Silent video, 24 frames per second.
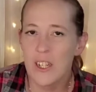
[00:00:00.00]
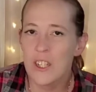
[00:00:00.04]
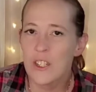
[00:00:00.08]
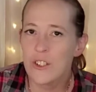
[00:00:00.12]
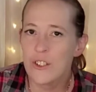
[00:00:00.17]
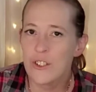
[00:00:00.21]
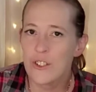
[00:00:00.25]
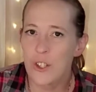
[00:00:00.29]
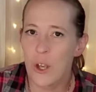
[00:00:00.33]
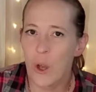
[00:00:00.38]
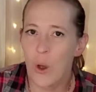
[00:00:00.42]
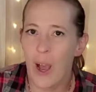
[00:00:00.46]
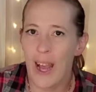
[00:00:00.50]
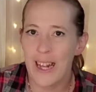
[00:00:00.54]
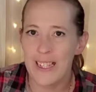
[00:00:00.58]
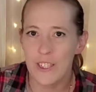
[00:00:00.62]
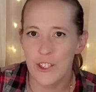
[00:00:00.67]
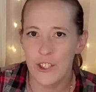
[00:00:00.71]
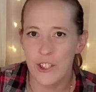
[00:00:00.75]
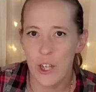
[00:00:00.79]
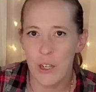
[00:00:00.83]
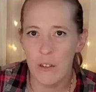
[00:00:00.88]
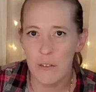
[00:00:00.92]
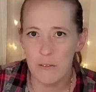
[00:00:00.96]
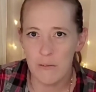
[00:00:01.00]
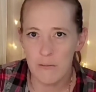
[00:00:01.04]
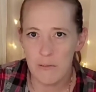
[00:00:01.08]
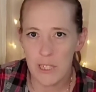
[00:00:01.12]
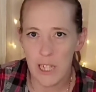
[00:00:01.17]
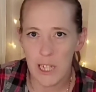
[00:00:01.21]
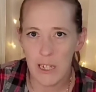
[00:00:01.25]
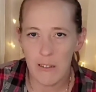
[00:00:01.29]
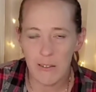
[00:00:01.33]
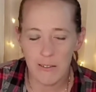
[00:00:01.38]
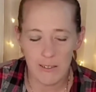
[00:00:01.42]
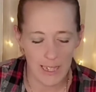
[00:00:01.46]
So I don't
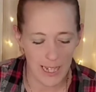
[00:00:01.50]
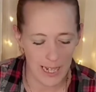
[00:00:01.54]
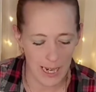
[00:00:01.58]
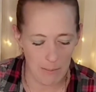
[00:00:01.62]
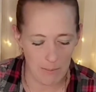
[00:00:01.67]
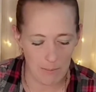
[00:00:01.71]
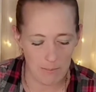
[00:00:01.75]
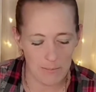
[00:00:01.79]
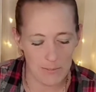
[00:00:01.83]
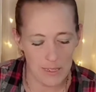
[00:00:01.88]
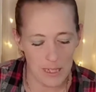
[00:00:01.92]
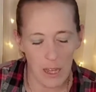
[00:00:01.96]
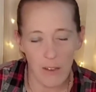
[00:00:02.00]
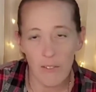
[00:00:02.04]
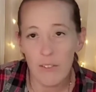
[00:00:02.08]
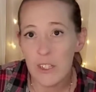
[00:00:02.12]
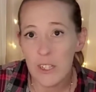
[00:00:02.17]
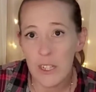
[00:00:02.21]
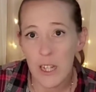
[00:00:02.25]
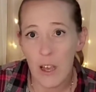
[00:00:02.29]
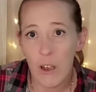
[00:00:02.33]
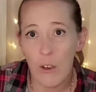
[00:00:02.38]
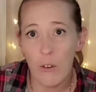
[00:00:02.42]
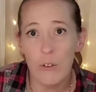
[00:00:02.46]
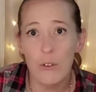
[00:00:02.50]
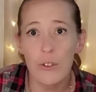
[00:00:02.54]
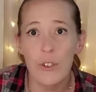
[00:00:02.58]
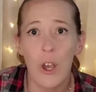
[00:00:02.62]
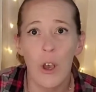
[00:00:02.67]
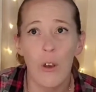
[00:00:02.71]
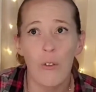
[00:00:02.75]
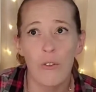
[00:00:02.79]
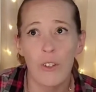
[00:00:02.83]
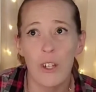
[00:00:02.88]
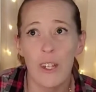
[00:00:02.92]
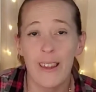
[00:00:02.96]
know that I'm loving those.
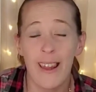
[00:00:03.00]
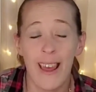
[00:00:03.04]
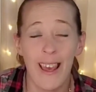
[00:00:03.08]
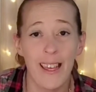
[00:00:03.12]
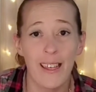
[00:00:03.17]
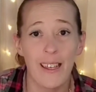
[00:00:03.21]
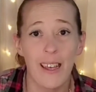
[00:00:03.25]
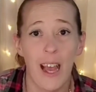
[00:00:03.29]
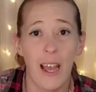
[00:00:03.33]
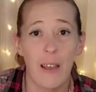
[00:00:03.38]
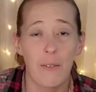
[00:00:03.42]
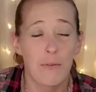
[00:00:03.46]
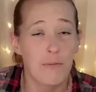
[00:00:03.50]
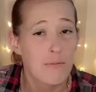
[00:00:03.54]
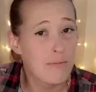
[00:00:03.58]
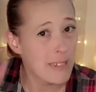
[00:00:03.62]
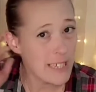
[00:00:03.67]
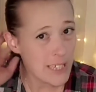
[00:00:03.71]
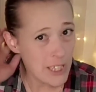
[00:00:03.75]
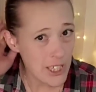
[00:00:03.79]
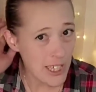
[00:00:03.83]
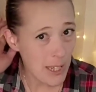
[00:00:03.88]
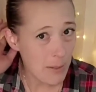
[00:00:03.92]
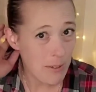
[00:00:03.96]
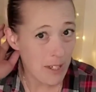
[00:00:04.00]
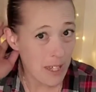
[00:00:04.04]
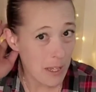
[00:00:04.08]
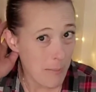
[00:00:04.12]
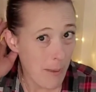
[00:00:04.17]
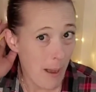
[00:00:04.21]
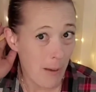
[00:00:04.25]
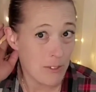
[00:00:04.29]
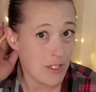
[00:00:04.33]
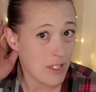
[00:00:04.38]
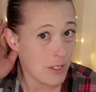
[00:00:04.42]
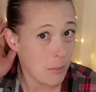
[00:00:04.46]
Hopefully I wish they would come
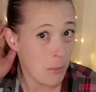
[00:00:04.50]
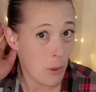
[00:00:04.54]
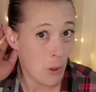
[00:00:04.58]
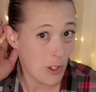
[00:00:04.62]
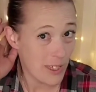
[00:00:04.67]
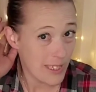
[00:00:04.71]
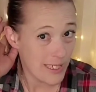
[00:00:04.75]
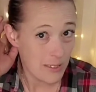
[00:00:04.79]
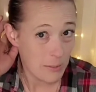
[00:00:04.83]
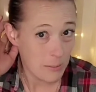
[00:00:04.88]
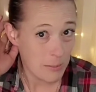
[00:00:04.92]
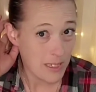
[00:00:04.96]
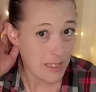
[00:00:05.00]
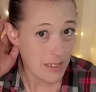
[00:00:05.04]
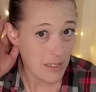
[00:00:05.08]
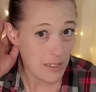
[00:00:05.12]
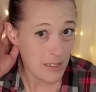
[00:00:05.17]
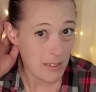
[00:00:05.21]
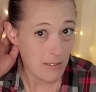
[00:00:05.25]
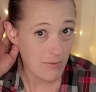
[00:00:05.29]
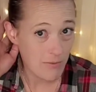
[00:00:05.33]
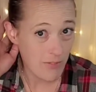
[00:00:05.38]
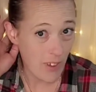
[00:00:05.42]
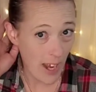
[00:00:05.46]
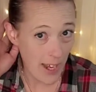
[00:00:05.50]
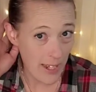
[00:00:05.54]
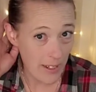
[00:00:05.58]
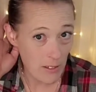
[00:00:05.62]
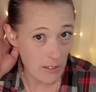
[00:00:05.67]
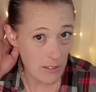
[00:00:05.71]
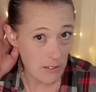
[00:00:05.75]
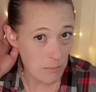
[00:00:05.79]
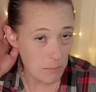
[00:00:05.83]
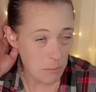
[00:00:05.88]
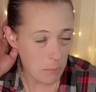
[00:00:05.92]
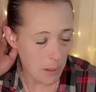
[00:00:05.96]
out with some Christmas
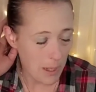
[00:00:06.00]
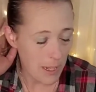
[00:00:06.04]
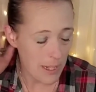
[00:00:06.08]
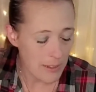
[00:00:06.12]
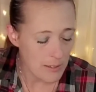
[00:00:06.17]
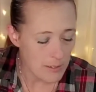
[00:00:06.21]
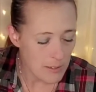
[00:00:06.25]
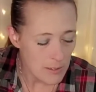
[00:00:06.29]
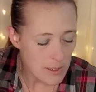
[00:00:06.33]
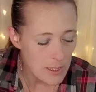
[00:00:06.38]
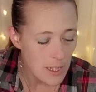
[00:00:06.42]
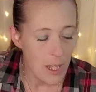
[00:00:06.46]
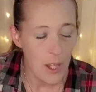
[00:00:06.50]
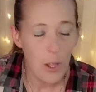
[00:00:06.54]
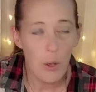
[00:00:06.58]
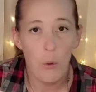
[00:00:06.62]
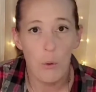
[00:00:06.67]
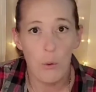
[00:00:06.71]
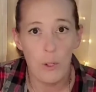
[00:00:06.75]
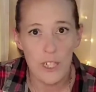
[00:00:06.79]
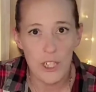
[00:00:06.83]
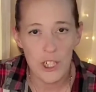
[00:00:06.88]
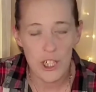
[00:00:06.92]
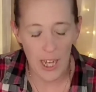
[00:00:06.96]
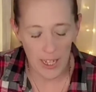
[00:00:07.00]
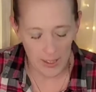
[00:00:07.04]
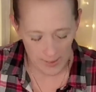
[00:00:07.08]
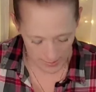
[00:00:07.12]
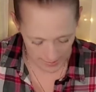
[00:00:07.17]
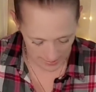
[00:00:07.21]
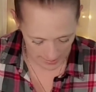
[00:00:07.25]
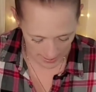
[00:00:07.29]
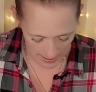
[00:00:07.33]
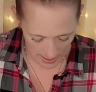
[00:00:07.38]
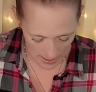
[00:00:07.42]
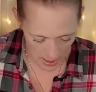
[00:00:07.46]
vinyl, but we shall
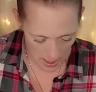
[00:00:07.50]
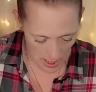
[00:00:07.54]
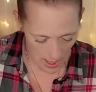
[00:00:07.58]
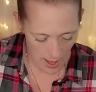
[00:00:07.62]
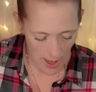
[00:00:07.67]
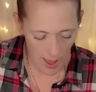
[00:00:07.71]
see.